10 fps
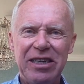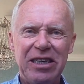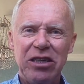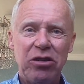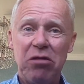
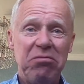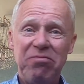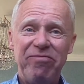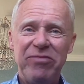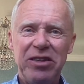
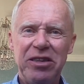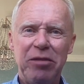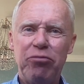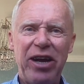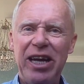so
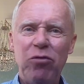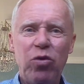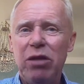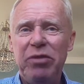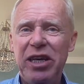the brain
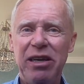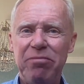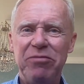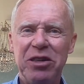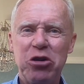will
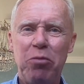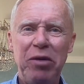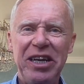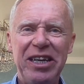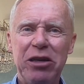be
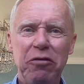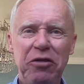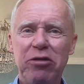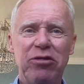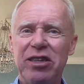completely
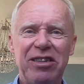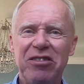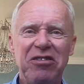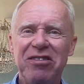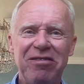confused. It
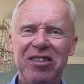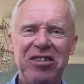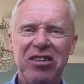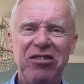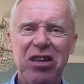
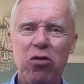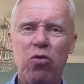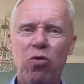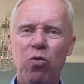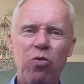doesn't know
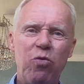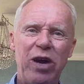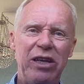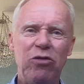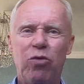
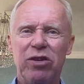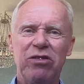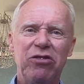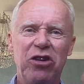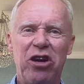where you want
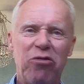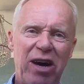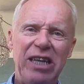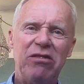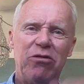to turn
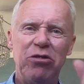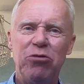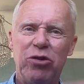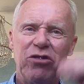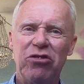right or you
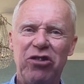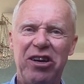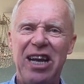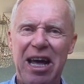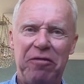want to
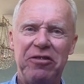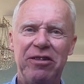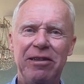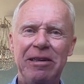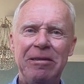turn left.
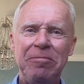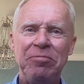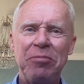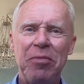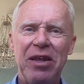
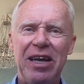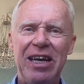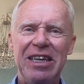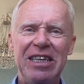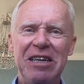
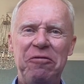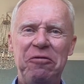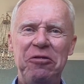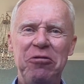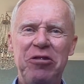
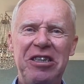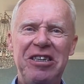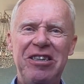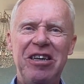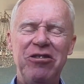If you
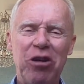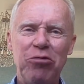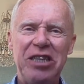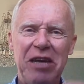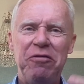
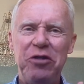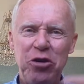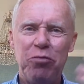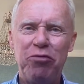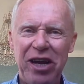don't give
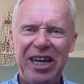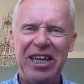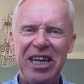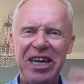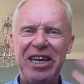your
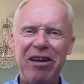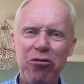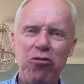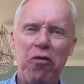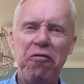brain a
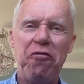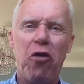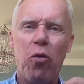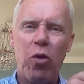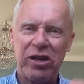clue
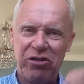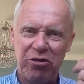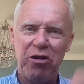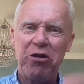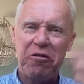for what to
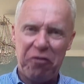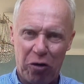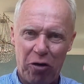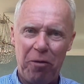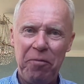look
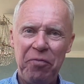for,